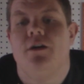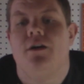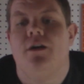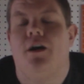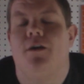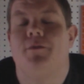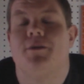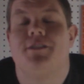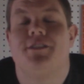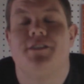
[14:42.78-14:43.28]

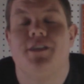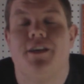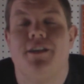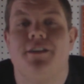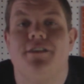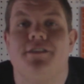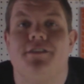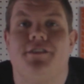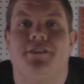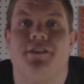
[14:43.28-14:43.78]

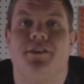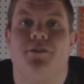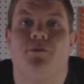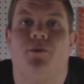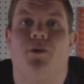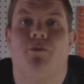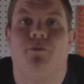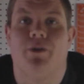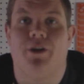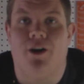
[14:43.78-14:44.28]
excited to see
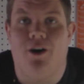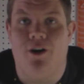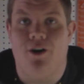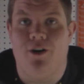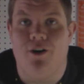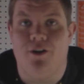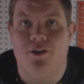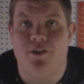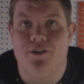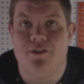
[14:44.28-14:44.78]
what we
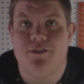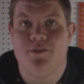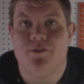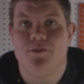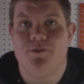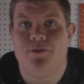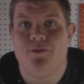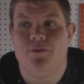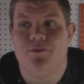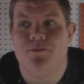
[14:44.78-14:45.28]
all
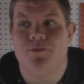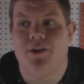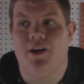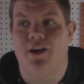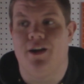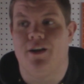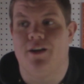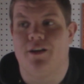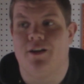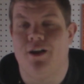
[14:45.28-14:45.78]

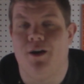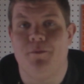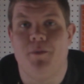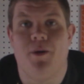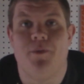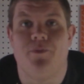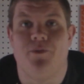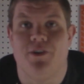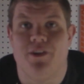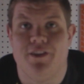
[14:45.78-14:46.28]
come
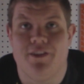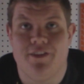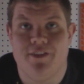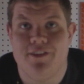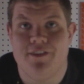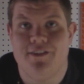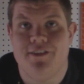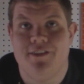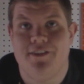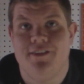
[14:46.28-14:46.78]
up with
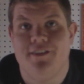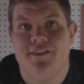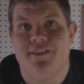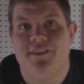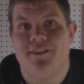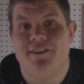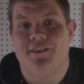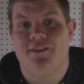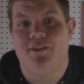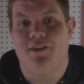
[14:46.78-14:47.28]

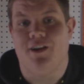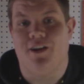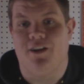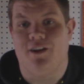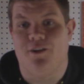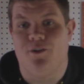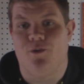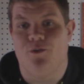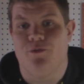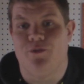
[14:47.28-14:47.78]

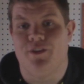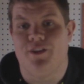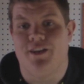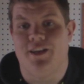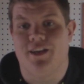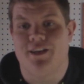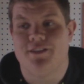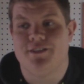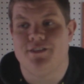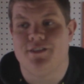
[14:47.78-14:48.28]
over the
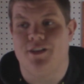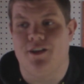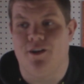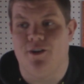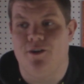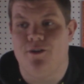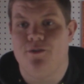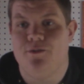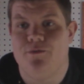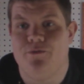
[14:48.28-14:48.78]
next
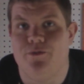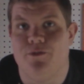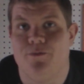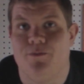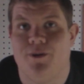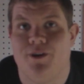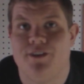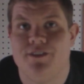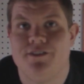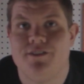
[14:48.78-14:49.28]
few
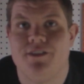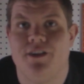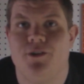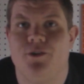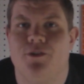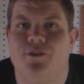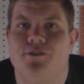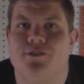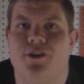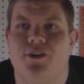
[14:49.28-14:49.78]
months. I
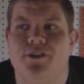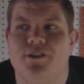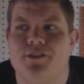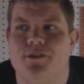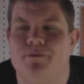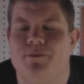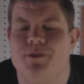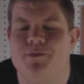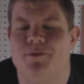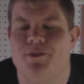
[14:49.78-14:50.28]
know there's already
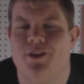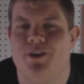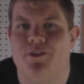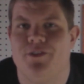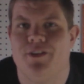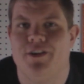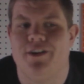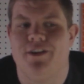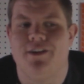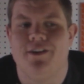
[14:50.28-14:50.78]
some people out
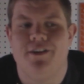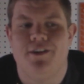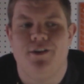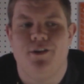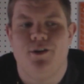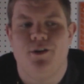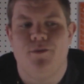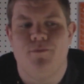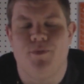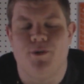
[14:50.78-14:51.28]
there
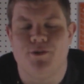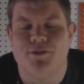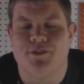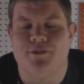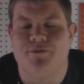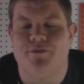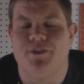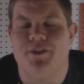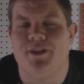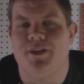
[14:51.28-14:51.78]

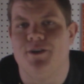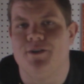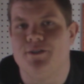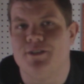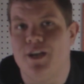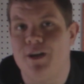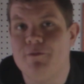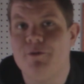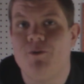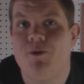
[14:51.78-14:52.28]
posting videos,
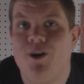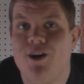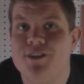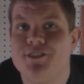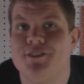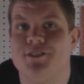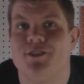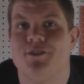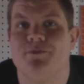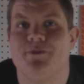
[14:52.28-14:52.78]
and I've been
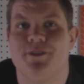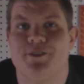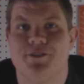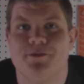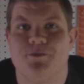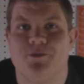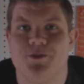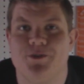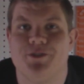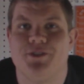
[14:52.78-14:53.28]
watching them, and there's
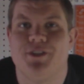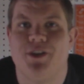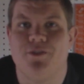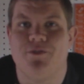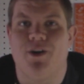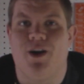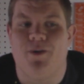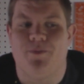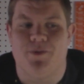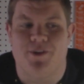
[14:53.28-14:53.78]
some cool stuff
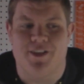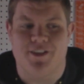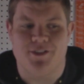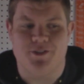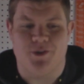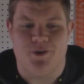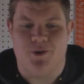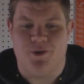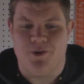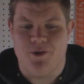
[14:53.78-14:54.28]
happening.
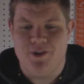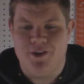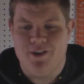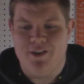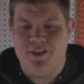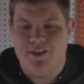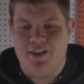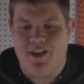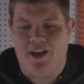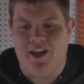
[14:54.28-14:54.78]
So
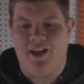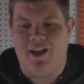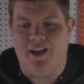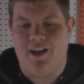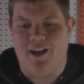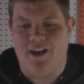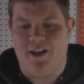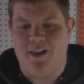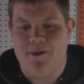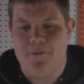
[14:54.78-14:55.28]

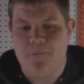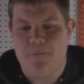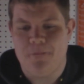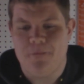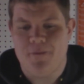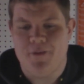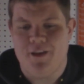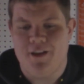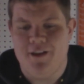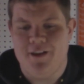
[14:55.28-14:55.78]
I
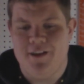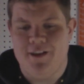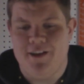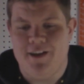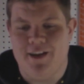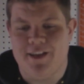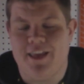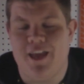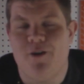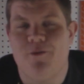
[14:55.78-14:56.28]

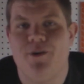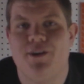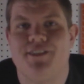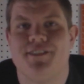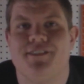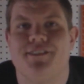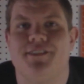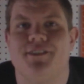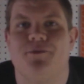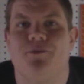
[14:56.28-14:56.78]
can't wait to
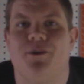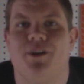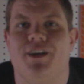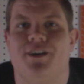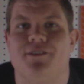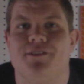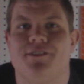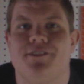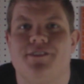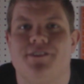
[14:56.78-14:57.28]
see what
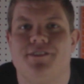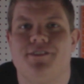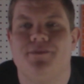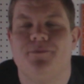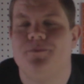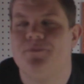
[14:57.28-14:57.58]
else